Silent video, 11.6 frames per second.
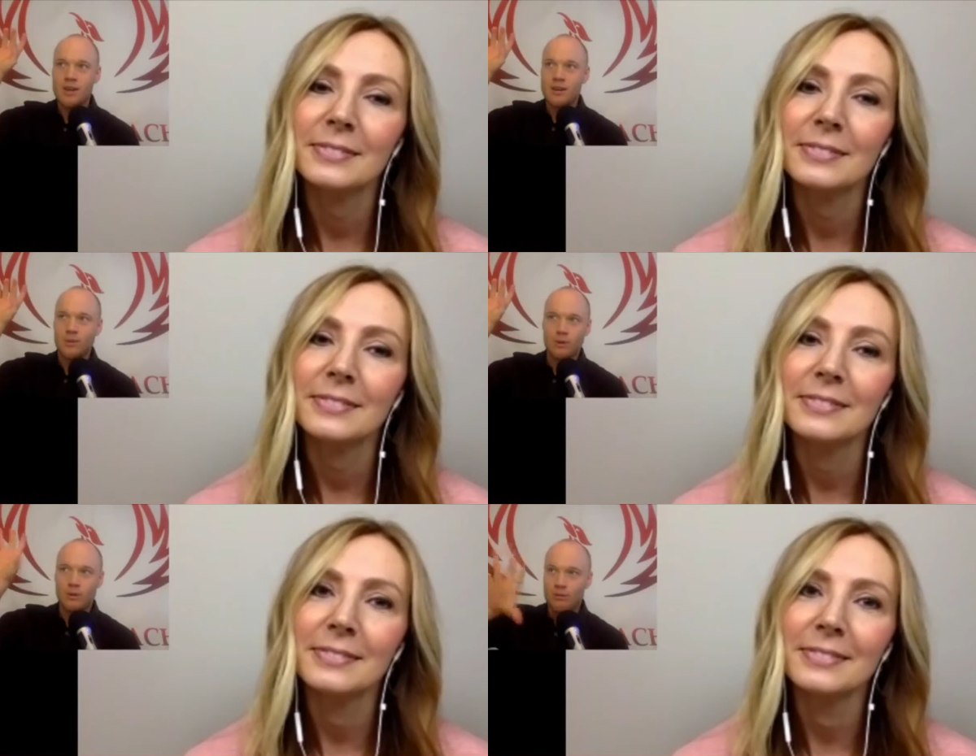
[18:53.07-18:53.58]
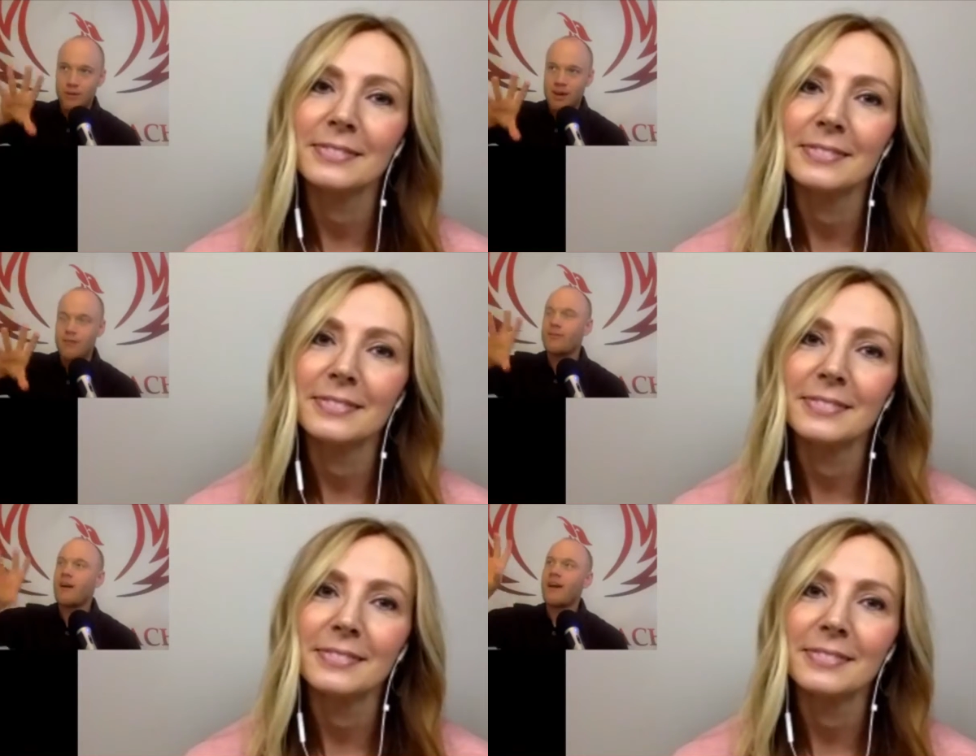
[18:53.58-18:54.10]
Speaker 1: were you
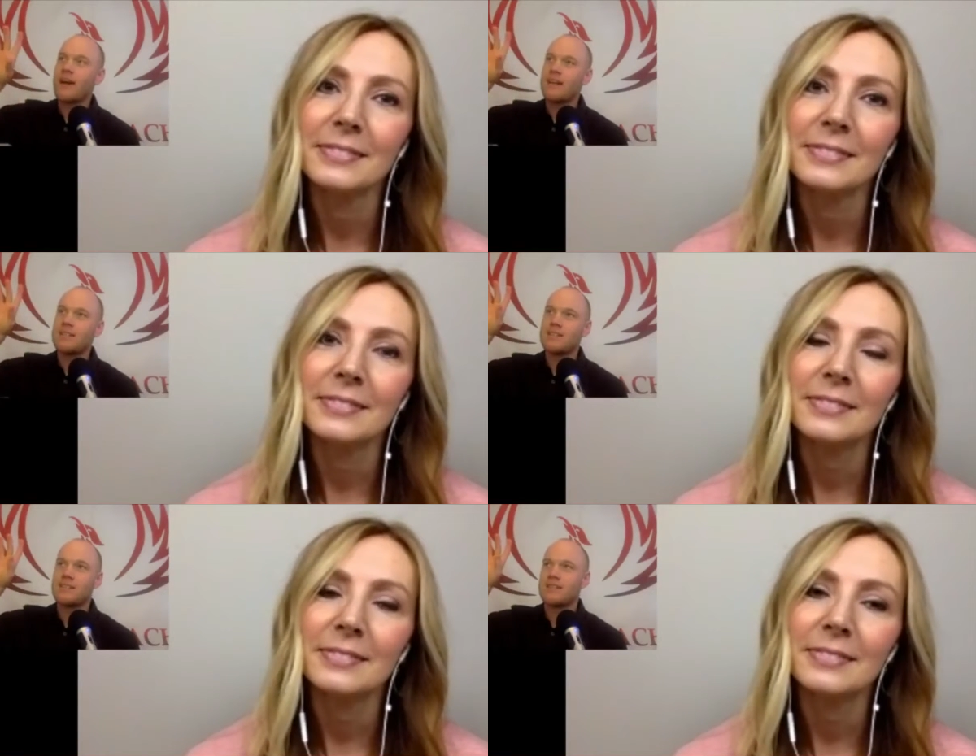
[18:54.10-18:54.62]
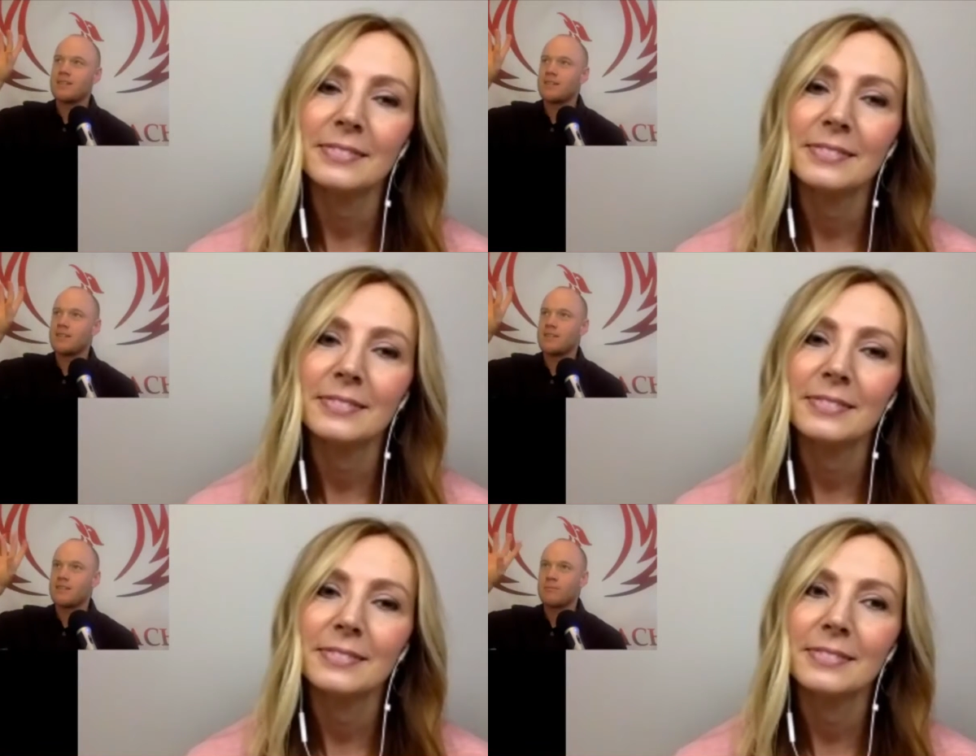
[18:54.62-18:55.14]
afraid of heights
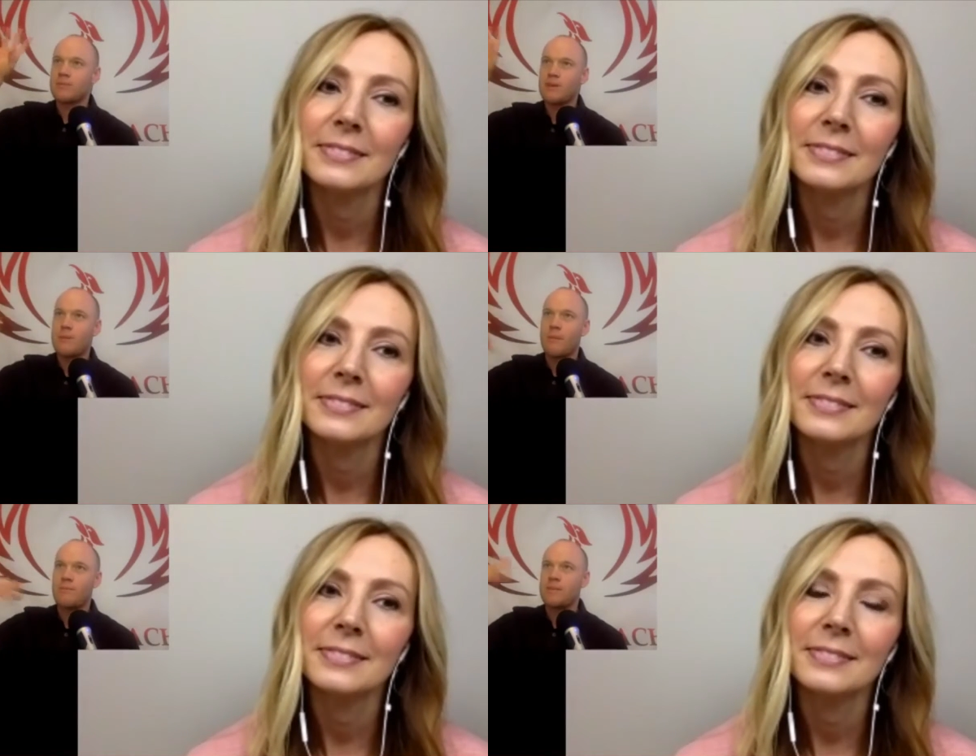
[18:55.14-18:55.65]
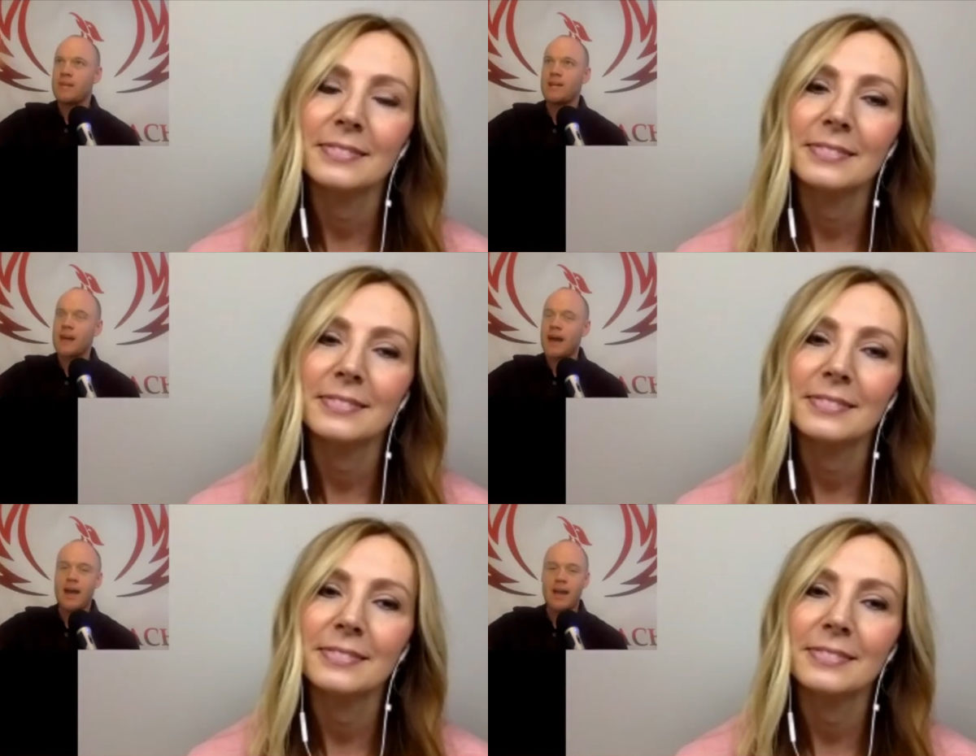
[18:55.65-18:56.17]
did something about being
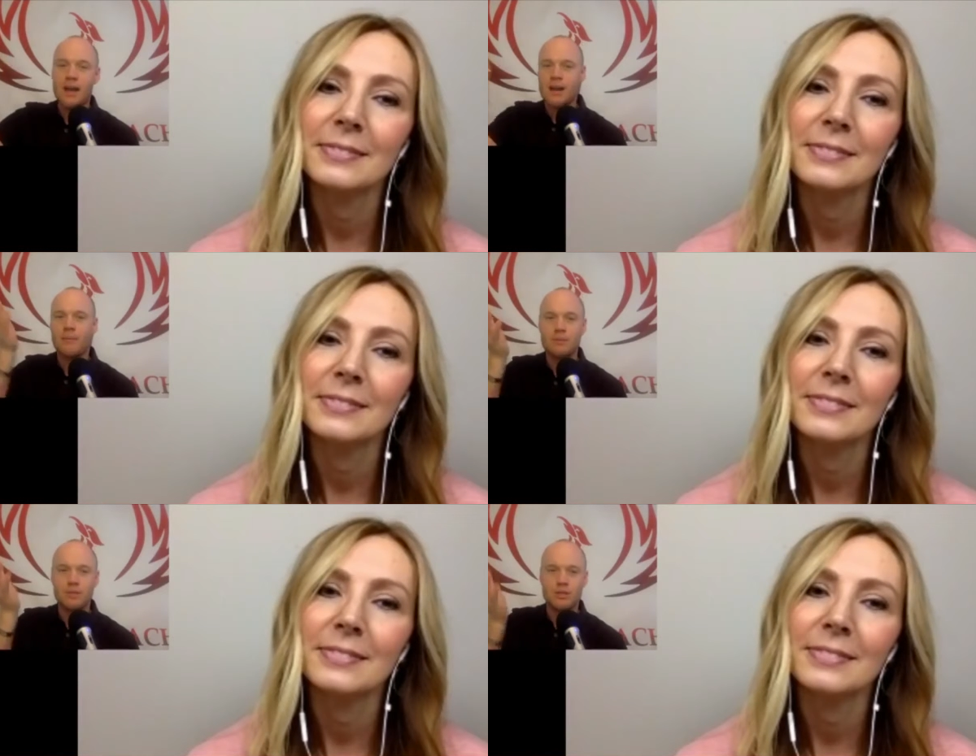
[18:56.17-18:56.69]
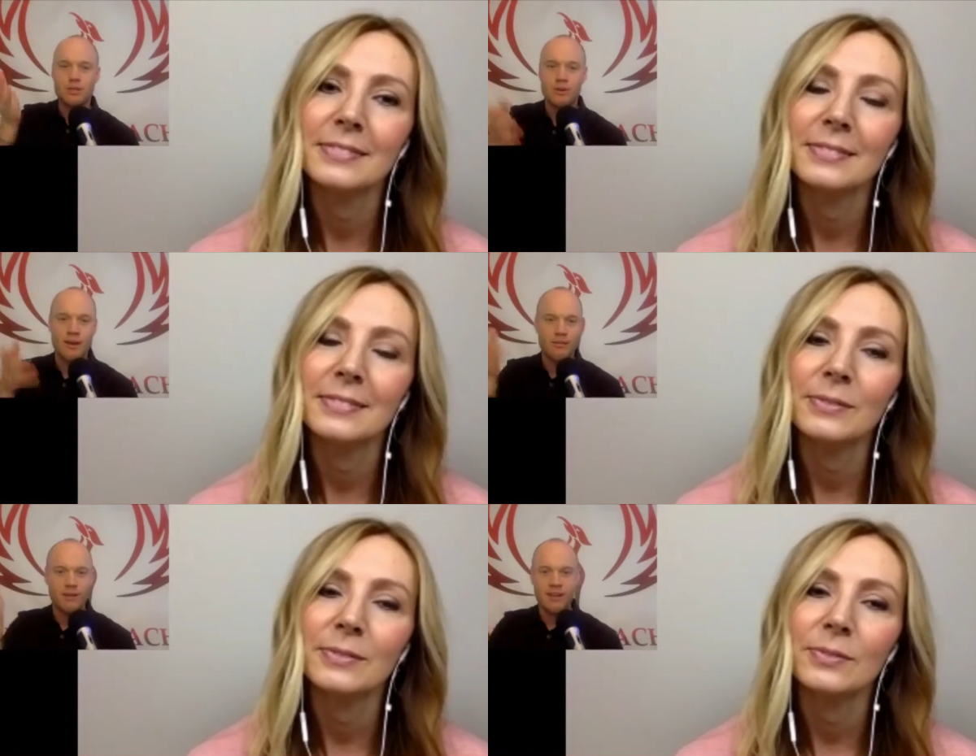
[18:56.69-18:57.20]
high up did you
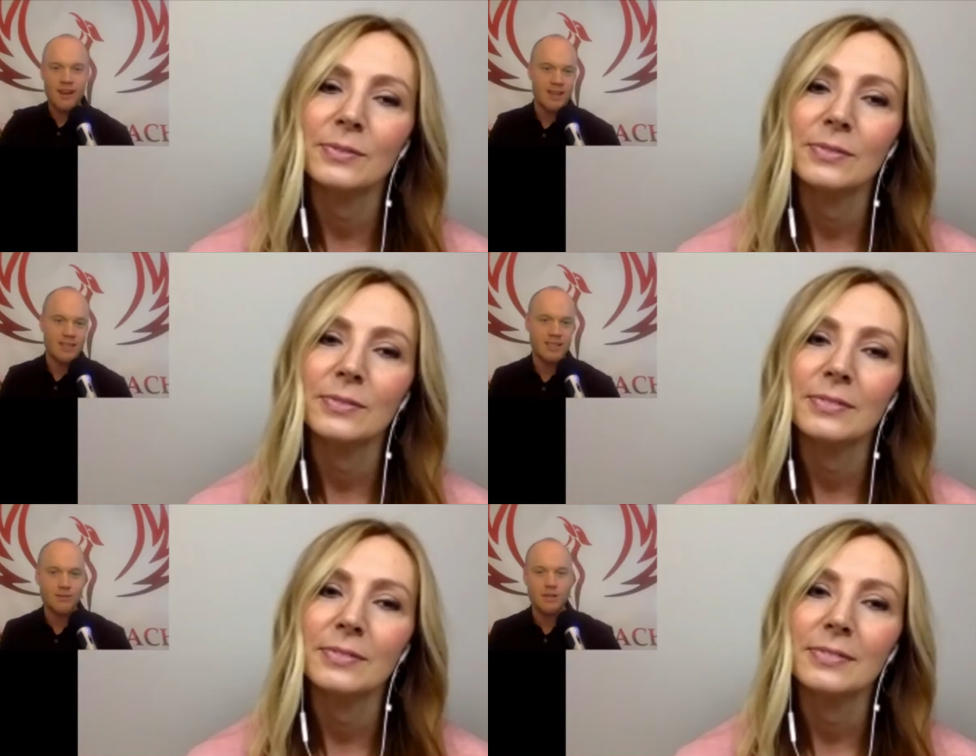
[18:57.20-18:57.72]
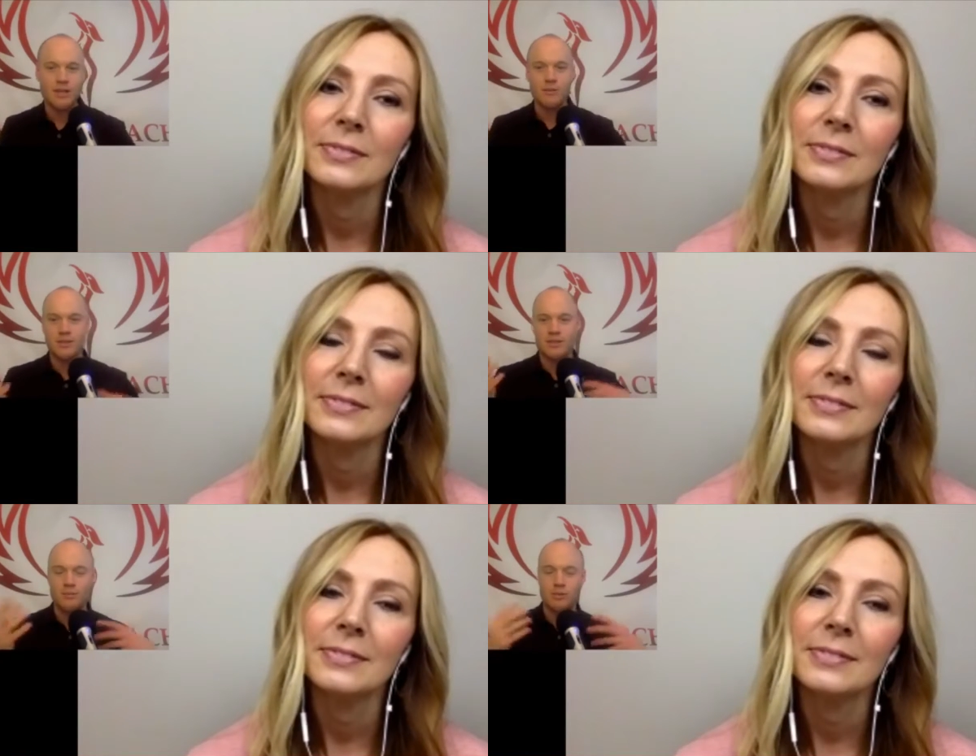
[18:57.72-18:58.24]
have like an activity
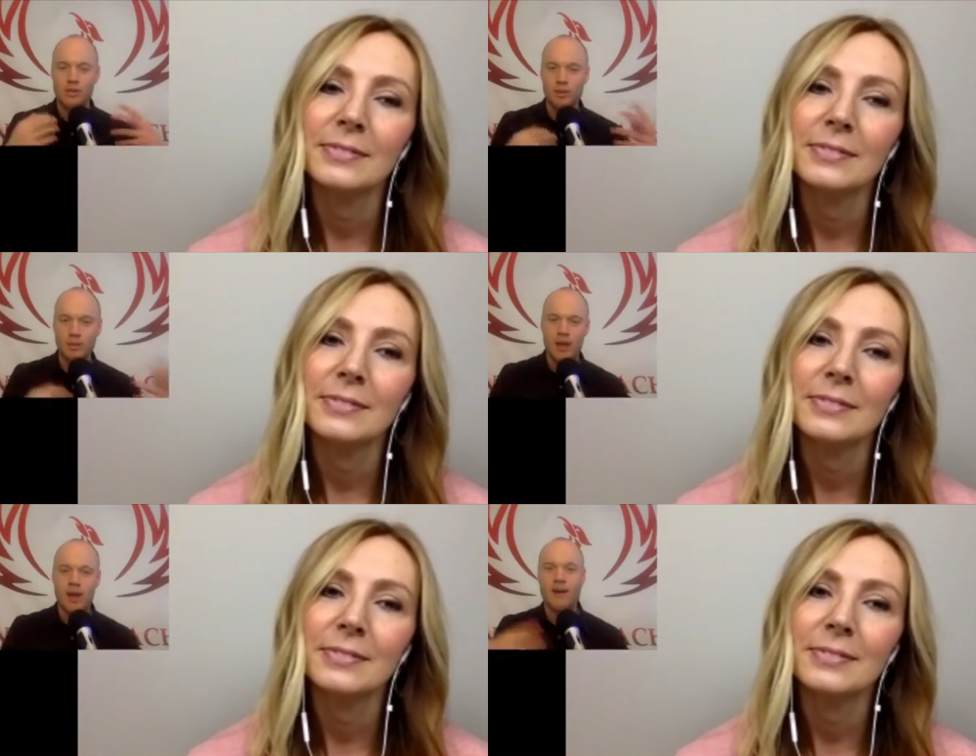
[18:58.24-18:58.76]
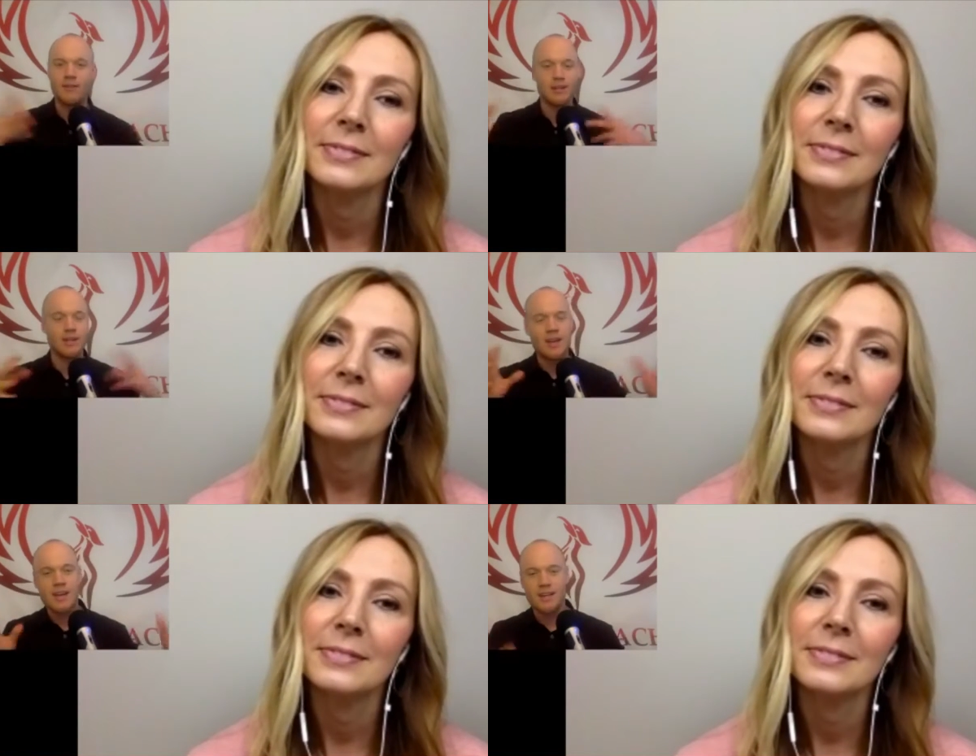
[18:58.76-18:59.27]
with someone you loved or